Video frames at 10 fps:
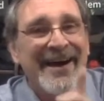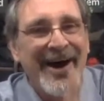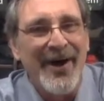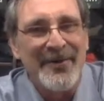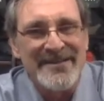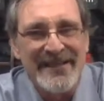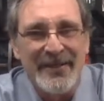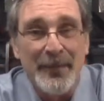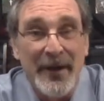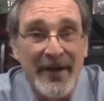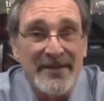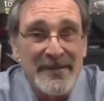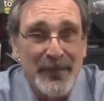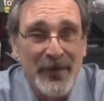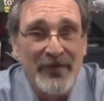Always get your parents'
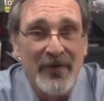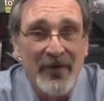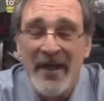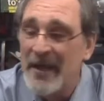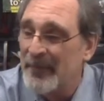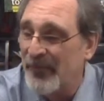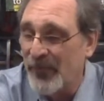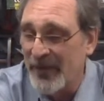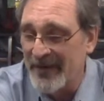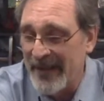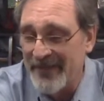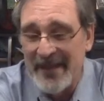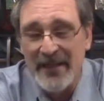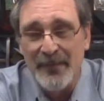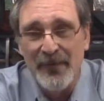approval and they
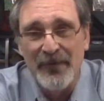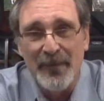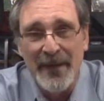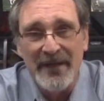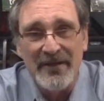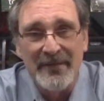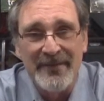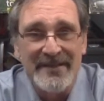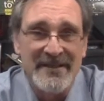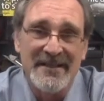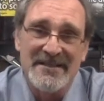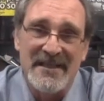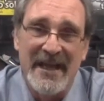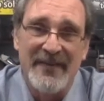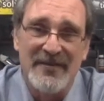can approve your pendulum. It's
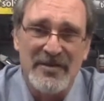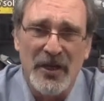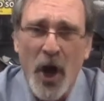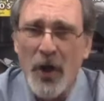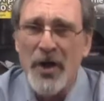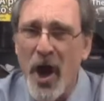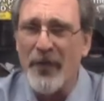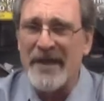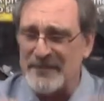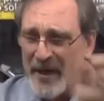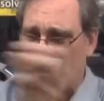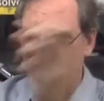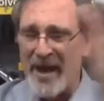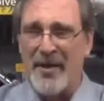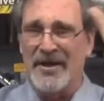safe. It's like, oh no, that's my
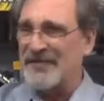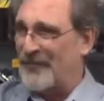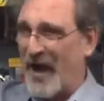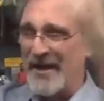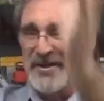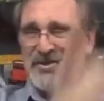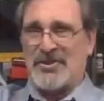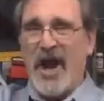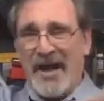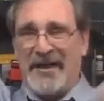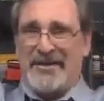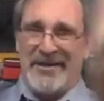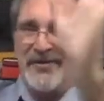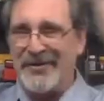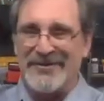grandma's finest china.
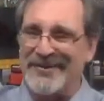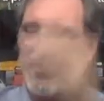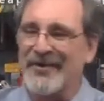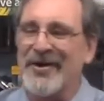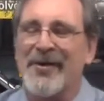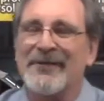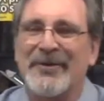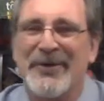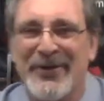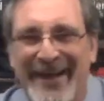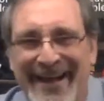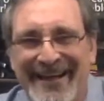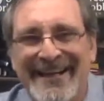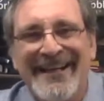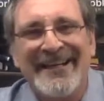Don't do that.
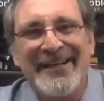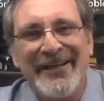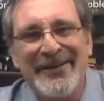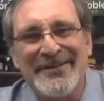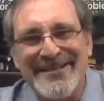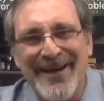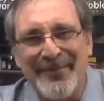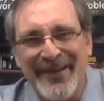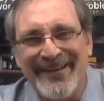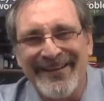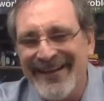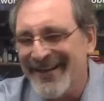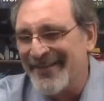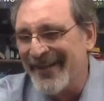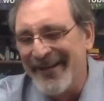Use something
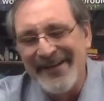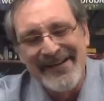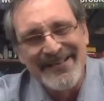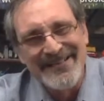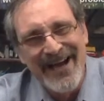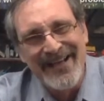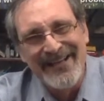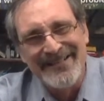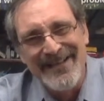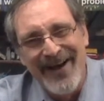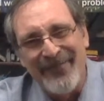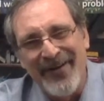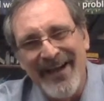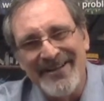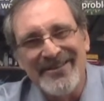that is not
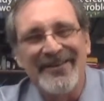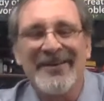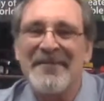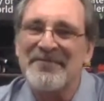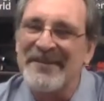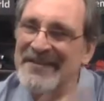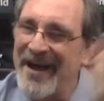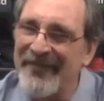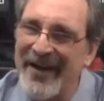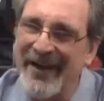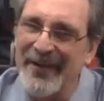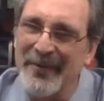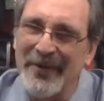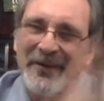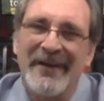fragile, not
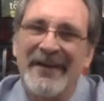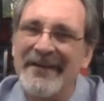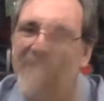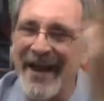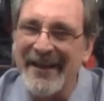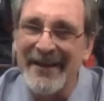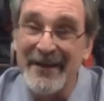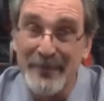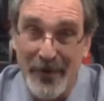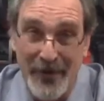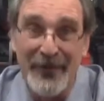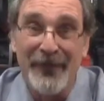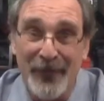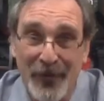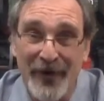valuable, not going to hurt the
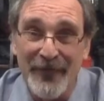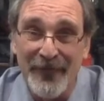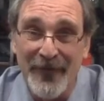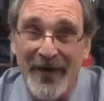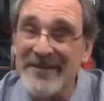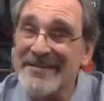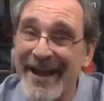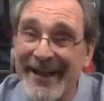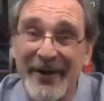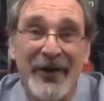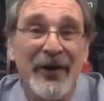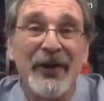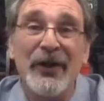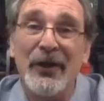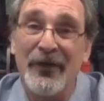floor if it falls, not going to hurt
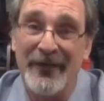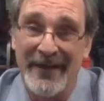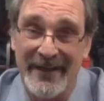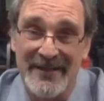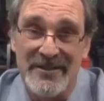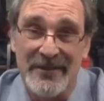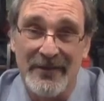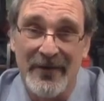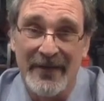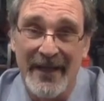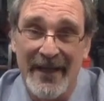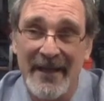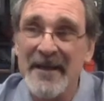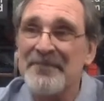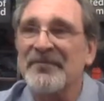you if it hits you. Okay.
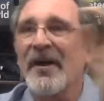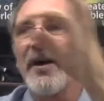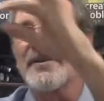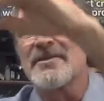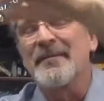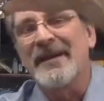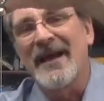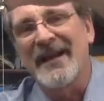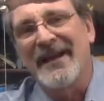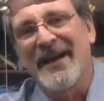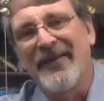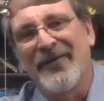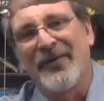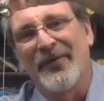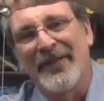Also, be kind of
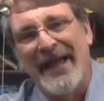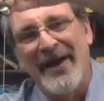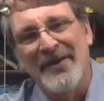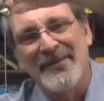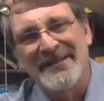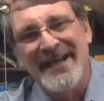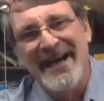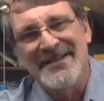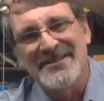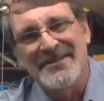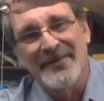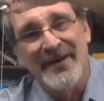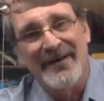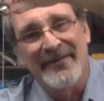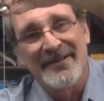careful with how you attach it to
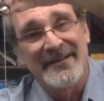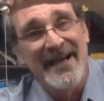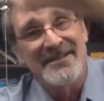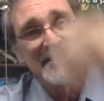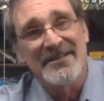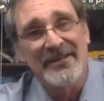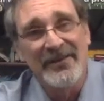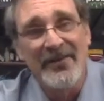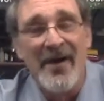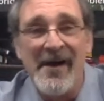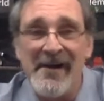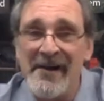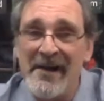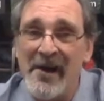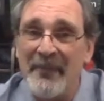wherever you attach it to.
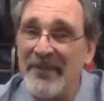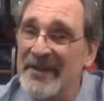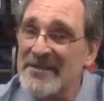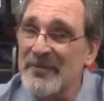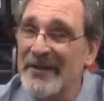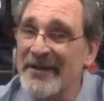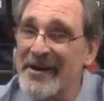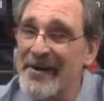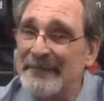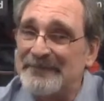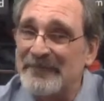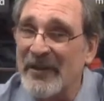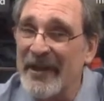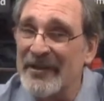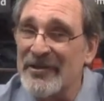This one here,
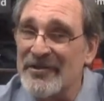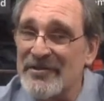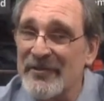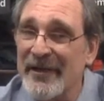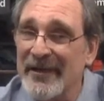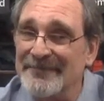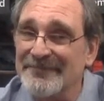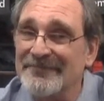length of string.